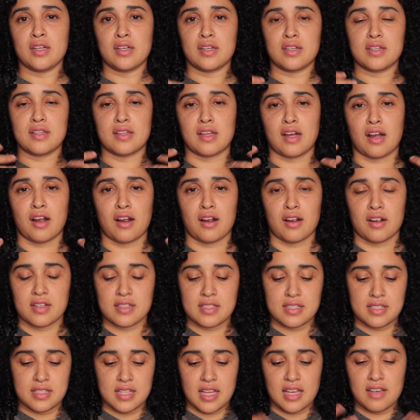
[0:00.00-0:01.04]
their
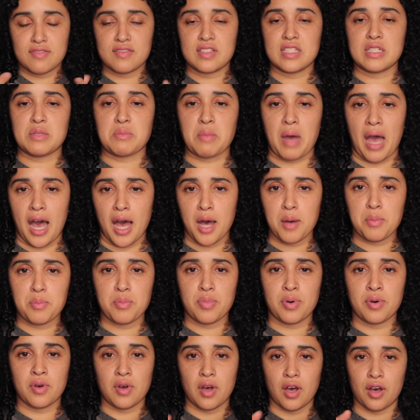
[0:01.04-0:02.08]
safety map
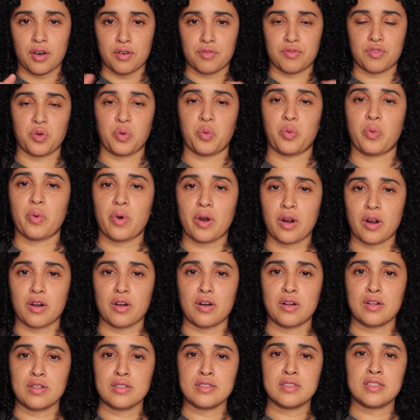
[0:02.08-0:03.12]
of the
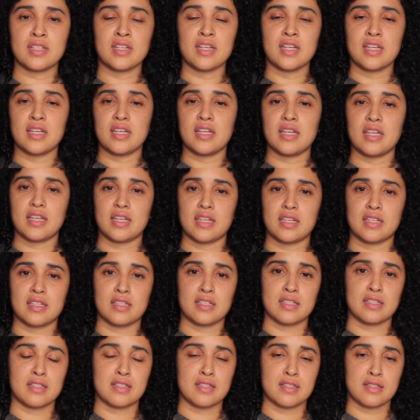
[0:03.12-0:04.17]
world
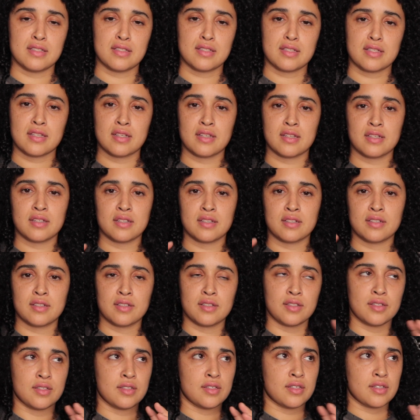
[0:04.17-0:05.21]
is
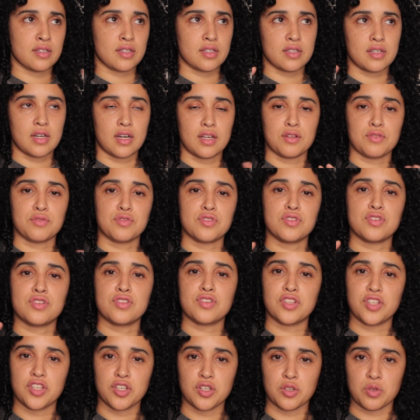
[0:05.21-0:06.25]
kind of
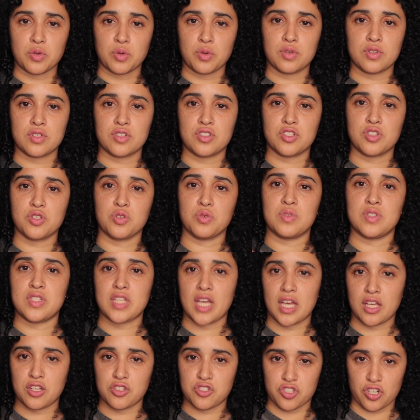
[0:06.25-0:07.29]
skewed to
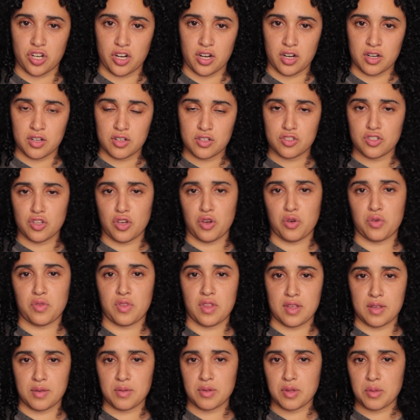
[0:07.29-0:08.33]
danger. So
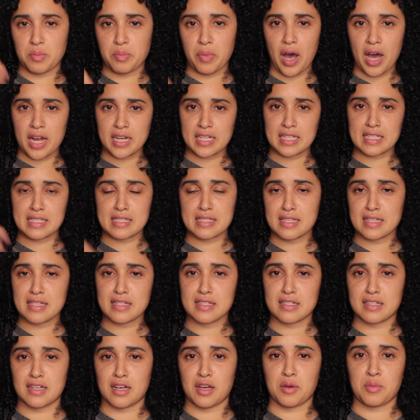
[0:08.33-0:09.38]
the body
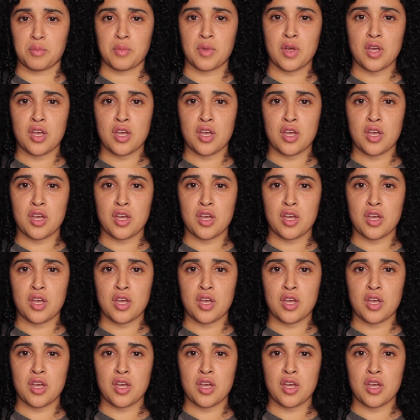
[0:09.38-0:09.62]
system